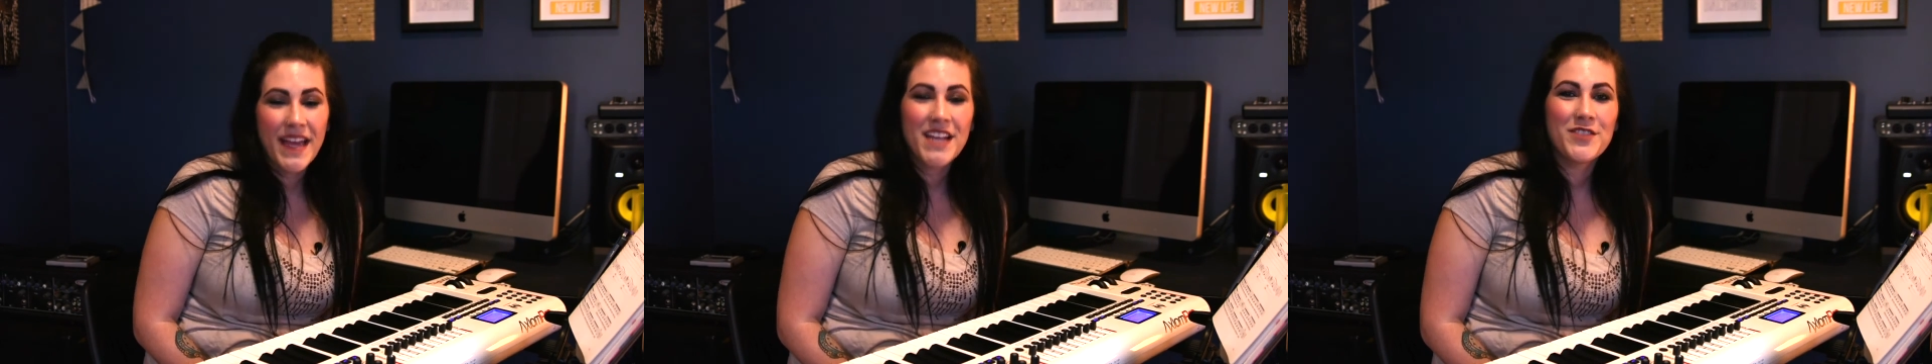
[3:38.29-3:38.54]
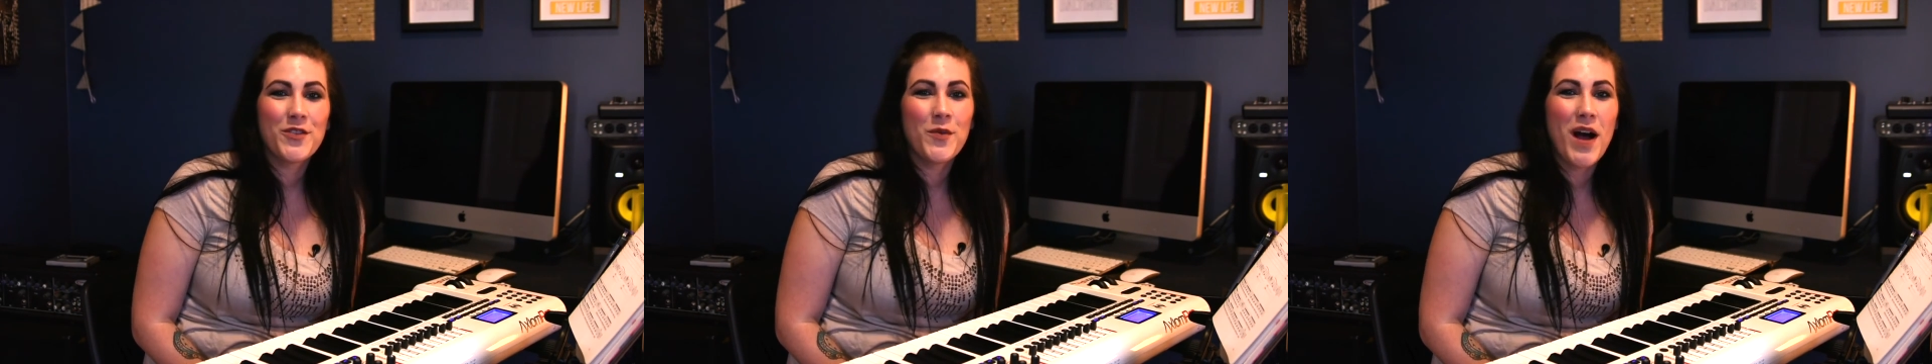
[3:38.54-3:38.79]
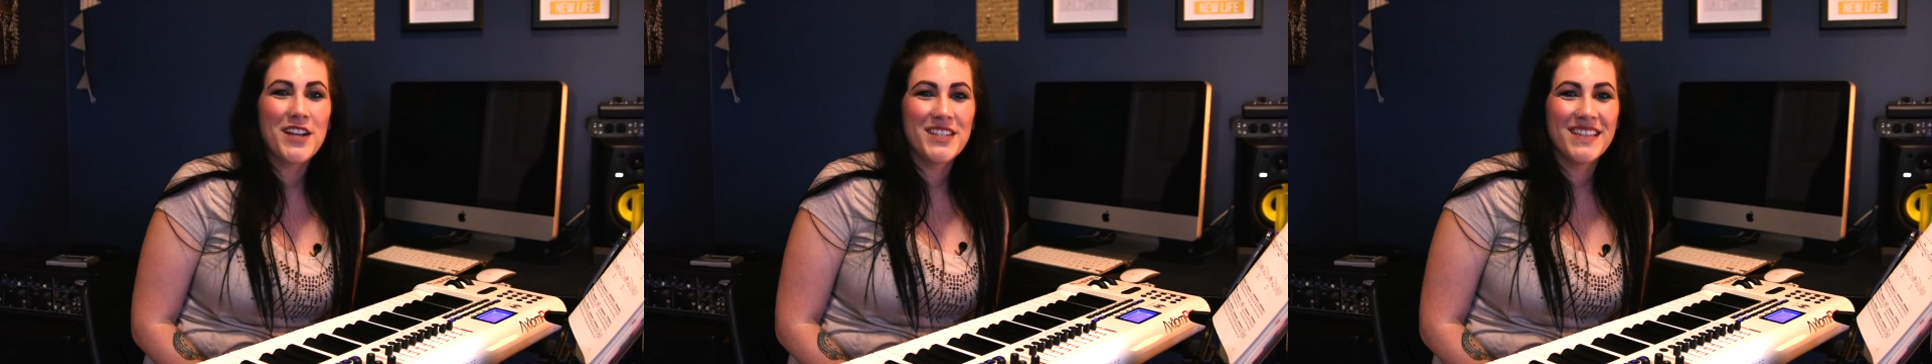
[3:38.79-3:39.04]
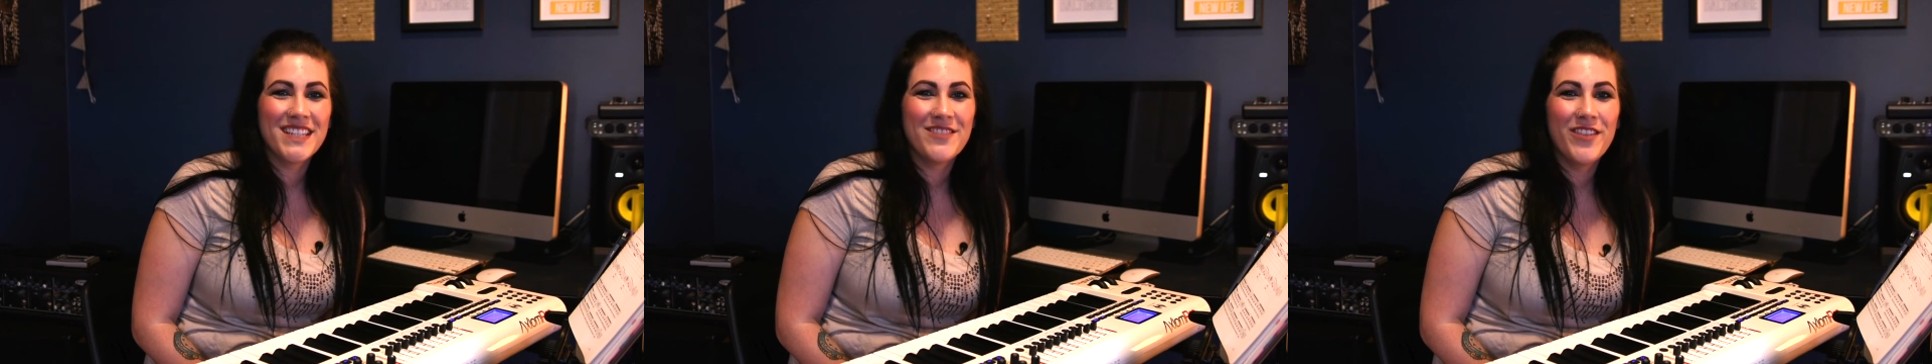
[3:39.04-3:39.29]
Thanks for
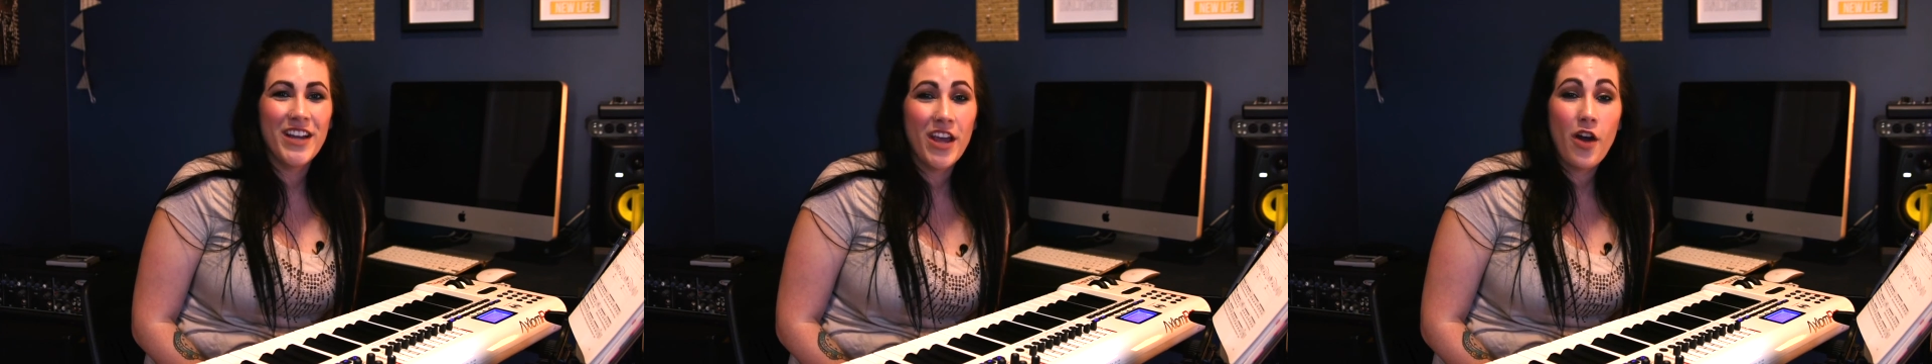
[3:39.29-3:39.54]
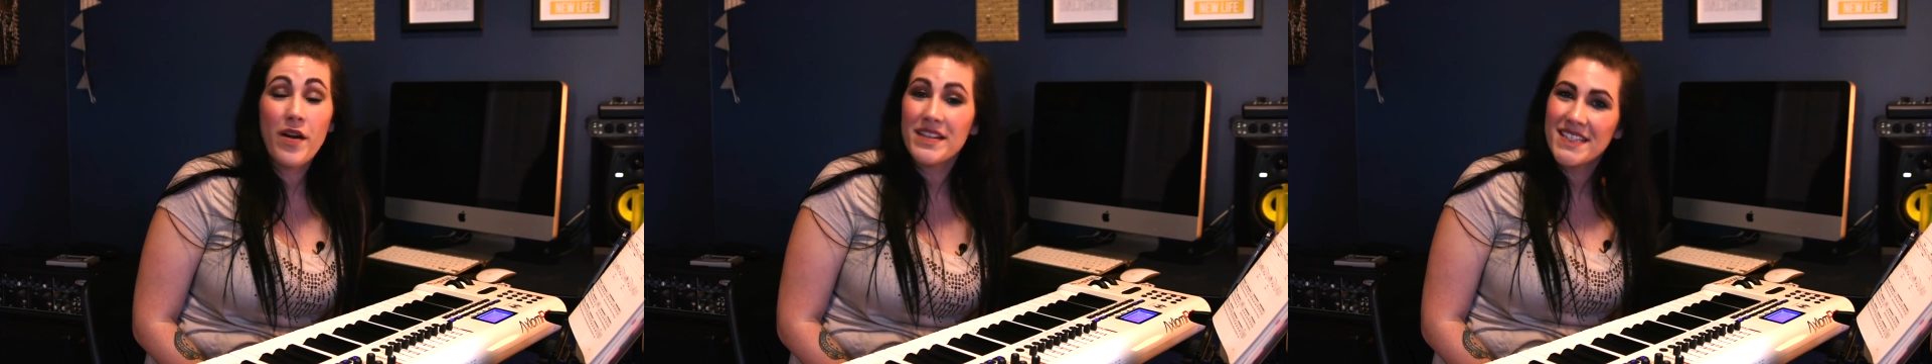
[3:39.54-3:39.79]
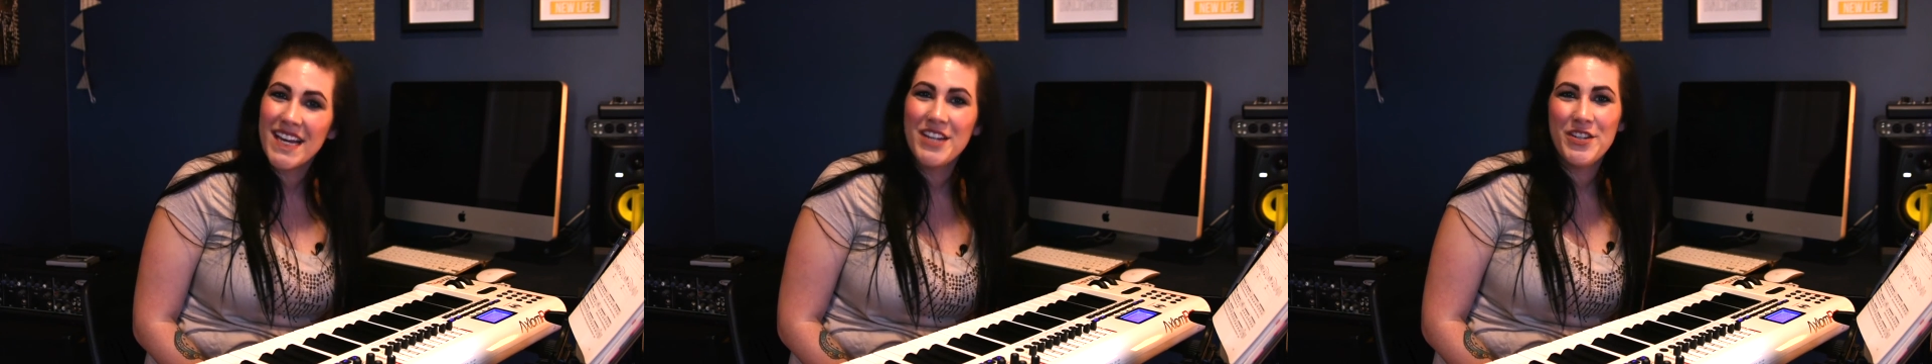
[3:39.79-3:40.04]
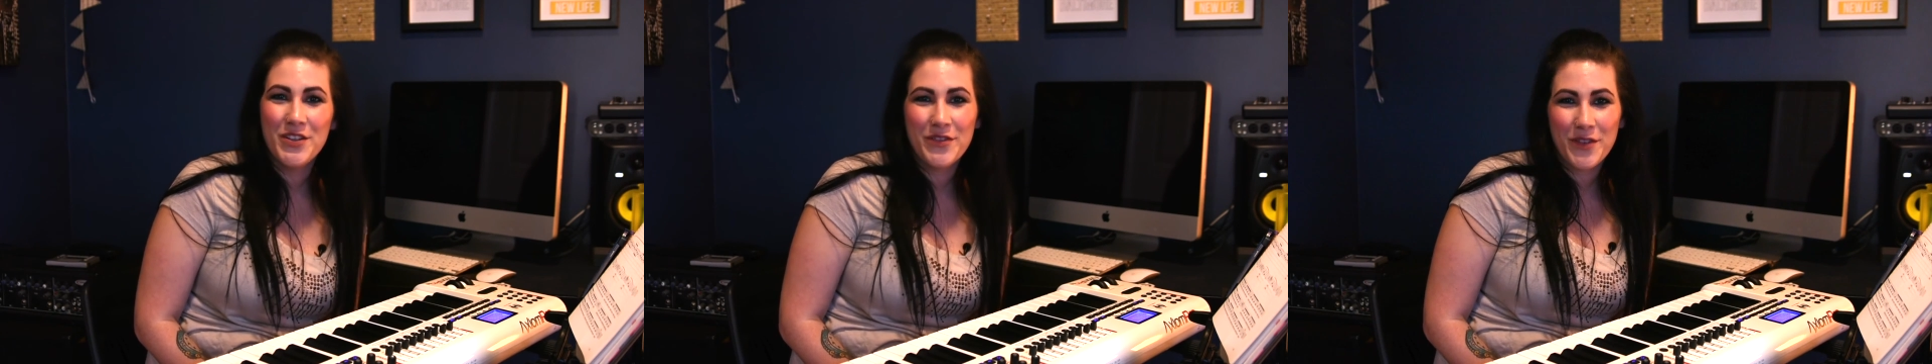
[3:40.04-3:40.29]
watching this video and stay
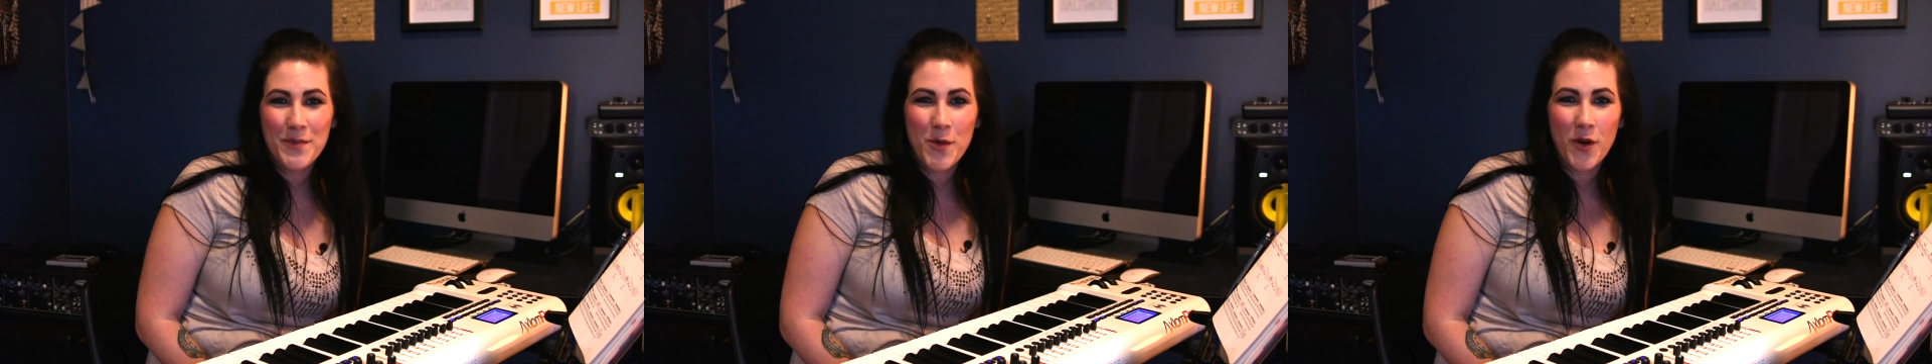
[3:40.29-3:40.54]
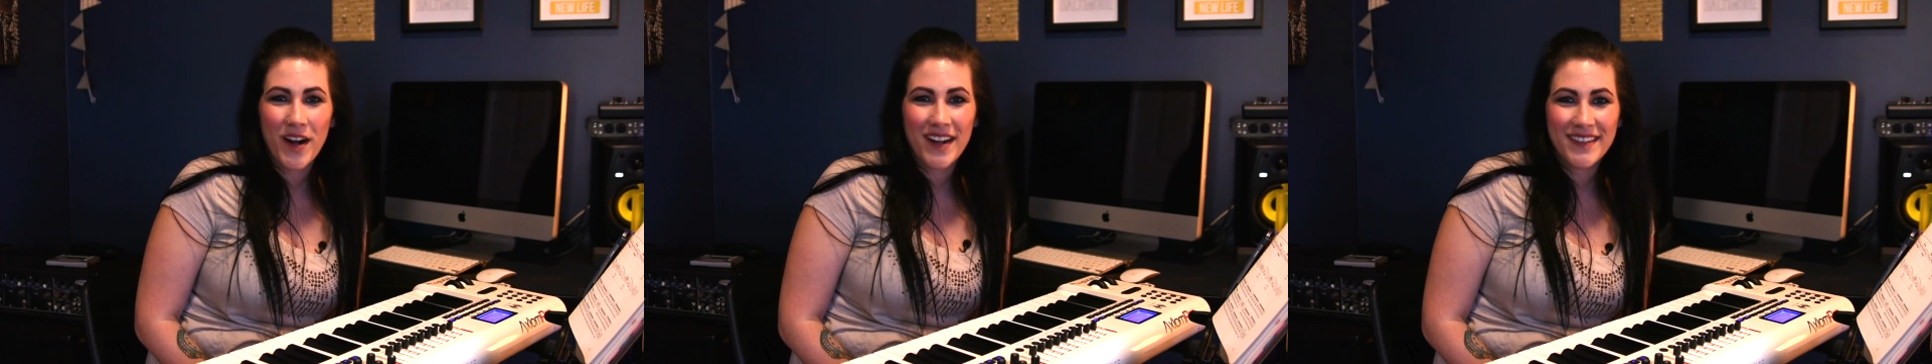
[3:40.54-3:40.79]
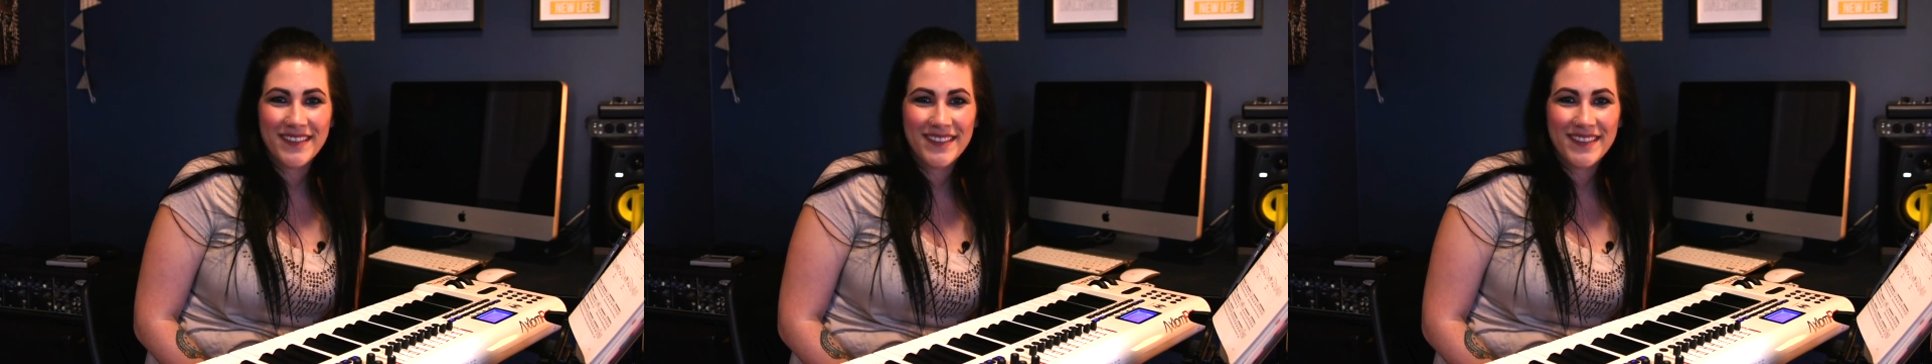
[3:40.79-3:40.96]
tuned for more.